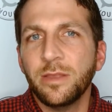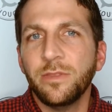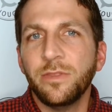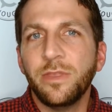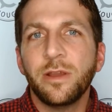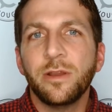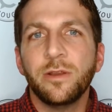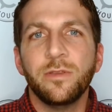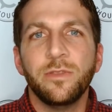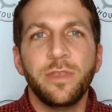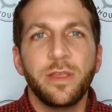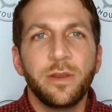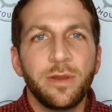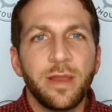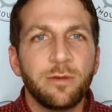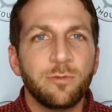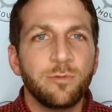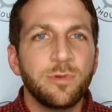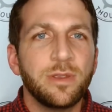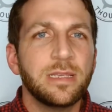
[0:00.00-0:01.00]
they're
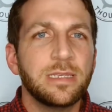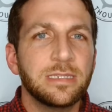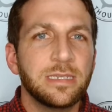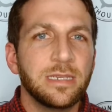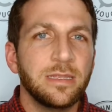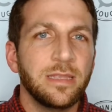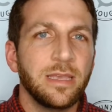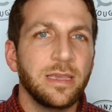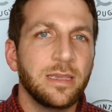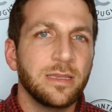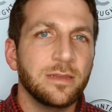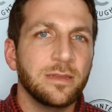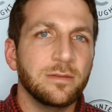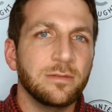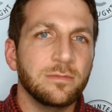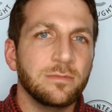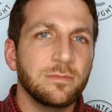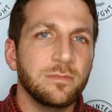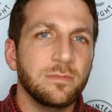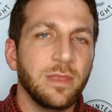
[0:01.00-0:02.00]
at risk and they
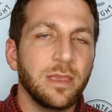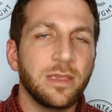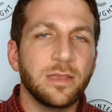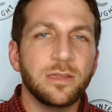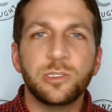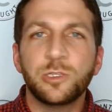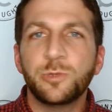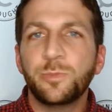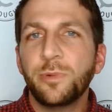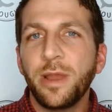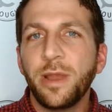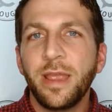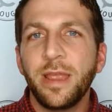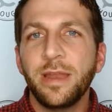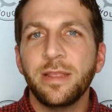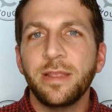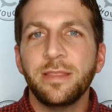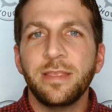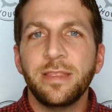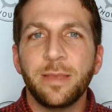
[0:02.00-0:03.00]
can
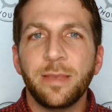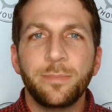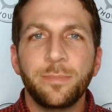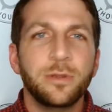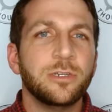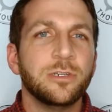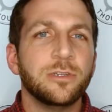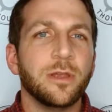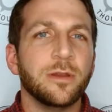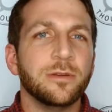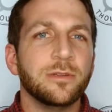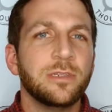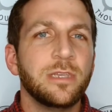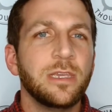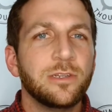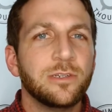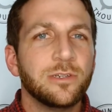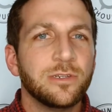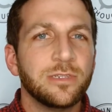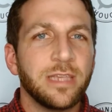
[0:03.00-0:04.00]
spread, and then that puts our
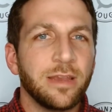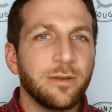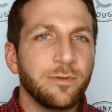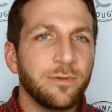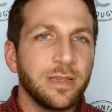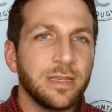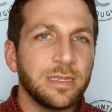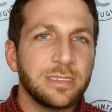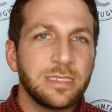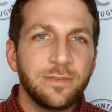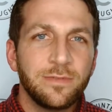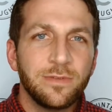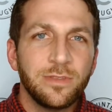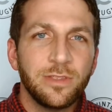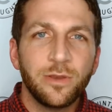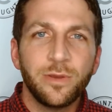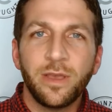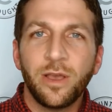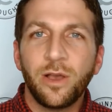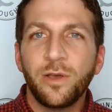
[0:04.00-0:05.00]
teachers at risk, even
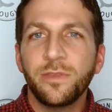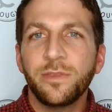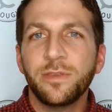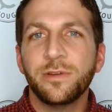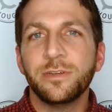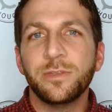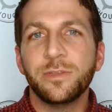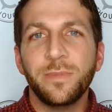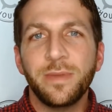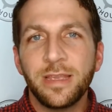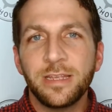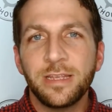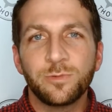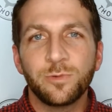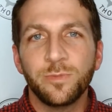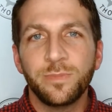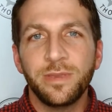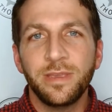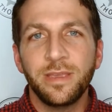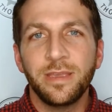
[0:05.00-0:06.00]
though all their demands
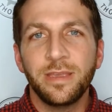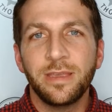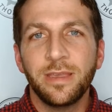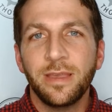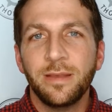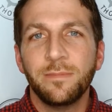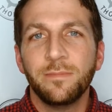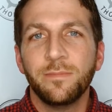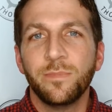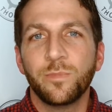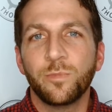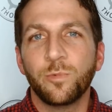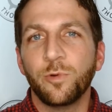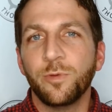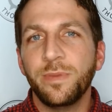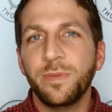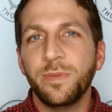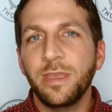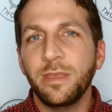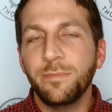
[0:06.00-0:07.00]
were being
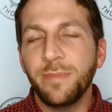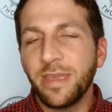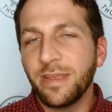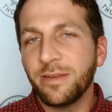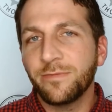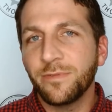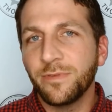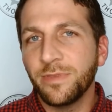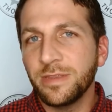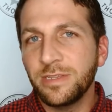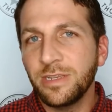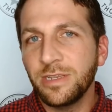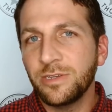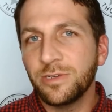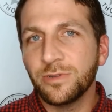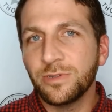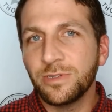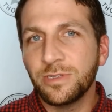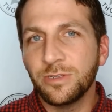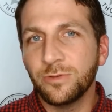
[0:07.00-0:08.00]
met for the
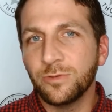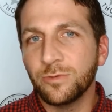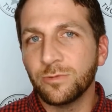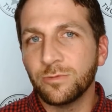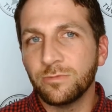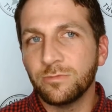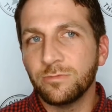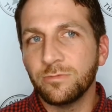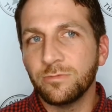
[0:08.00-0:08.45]
teachers to